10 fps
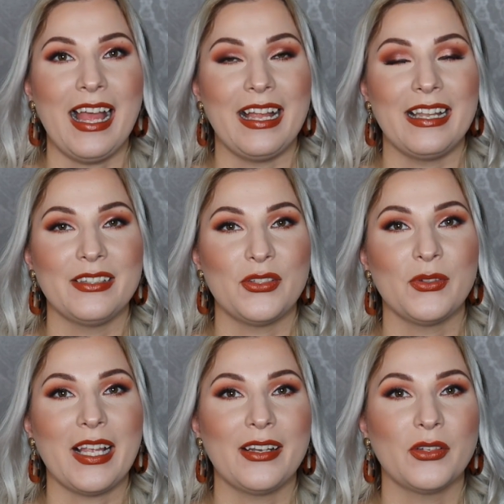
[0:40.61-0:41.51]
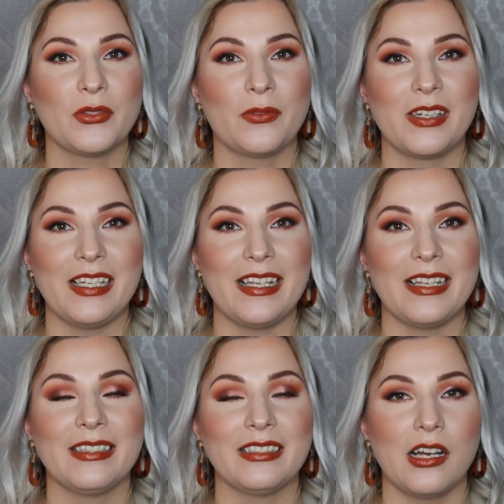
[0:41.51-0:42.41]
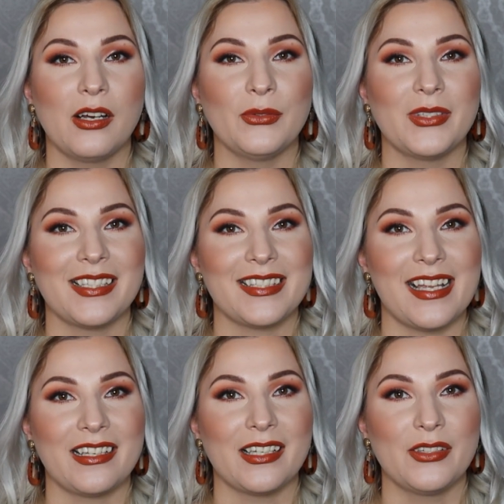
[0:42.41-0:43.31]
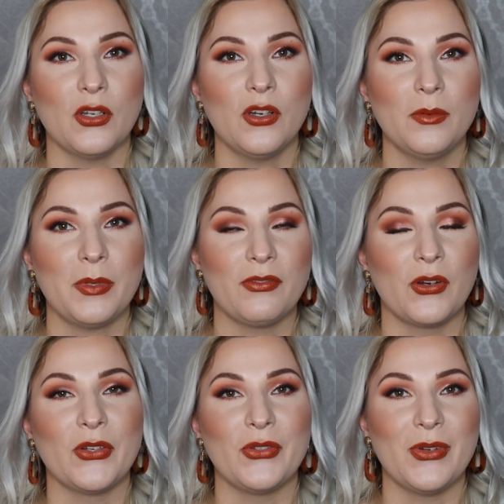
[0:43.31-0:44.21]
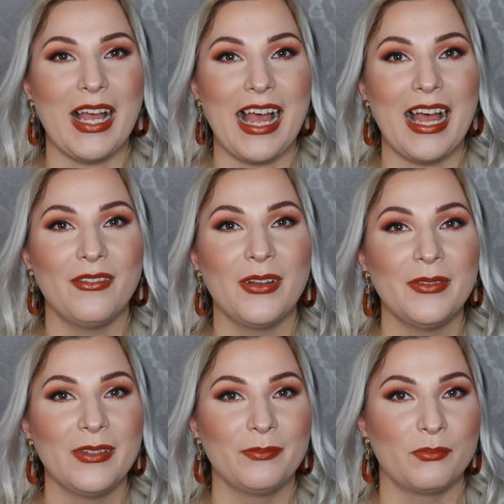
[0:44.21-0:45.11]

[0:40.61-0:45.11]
and you cannot really count the set done before you have